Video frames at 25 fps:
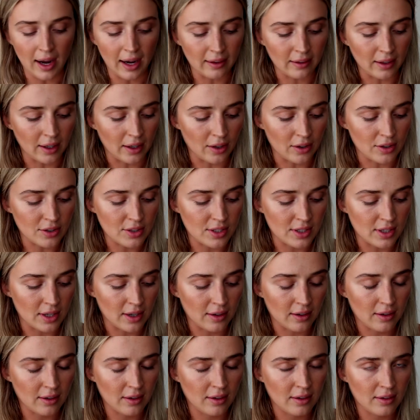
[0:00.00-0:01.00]
Highlighter
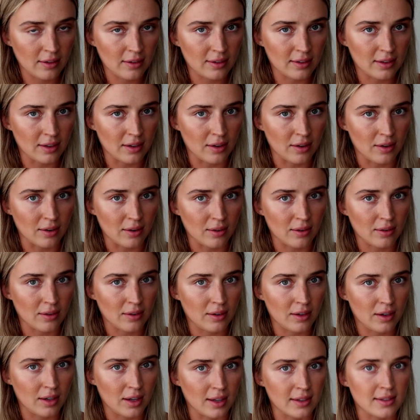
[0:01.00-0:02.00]
stick. So
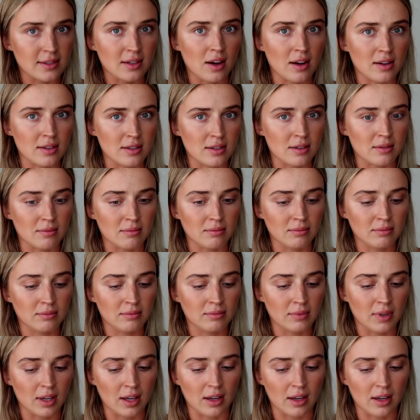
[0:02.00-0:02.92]
it's awesome.